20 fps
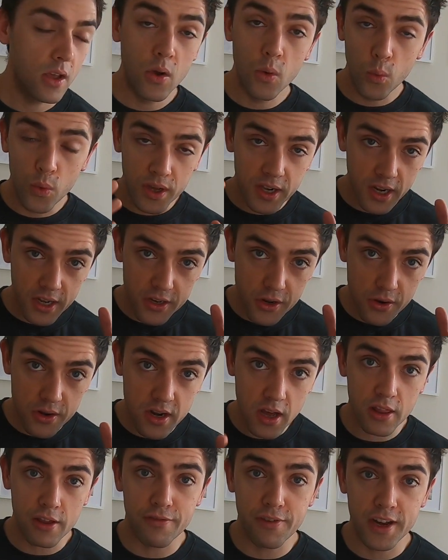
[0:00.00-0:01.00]
We're gonna do
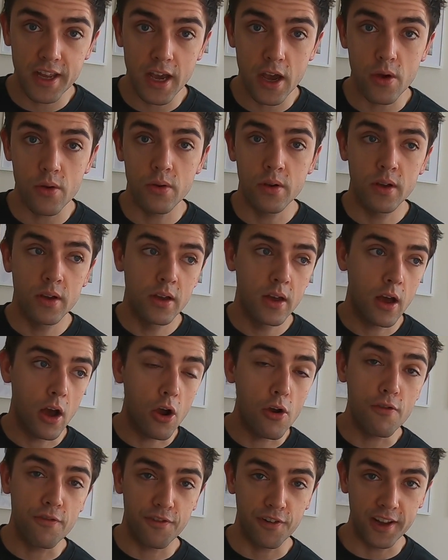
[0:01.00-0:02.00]
another video,
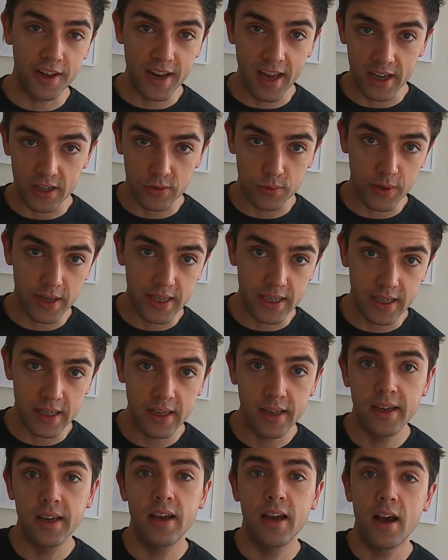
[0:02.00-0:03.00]
hopefully next week,
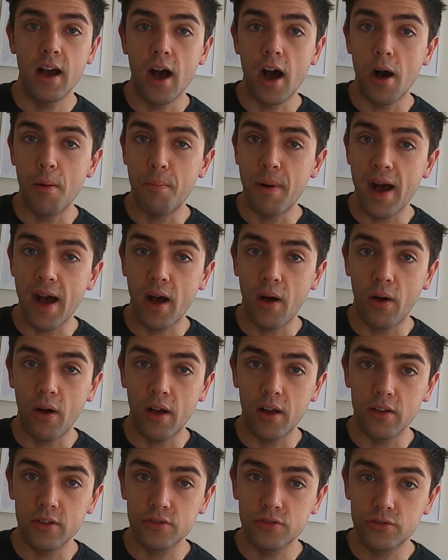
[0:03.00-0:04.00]
about
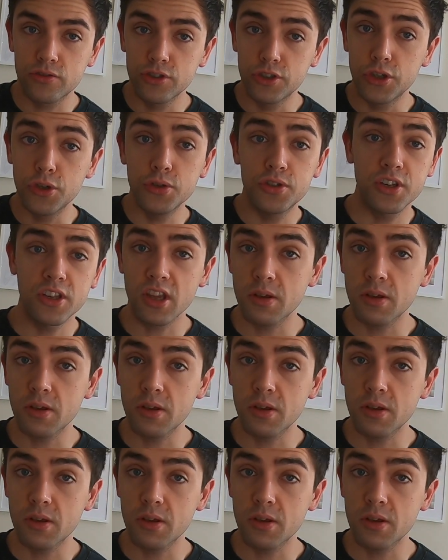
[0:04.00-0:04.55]
using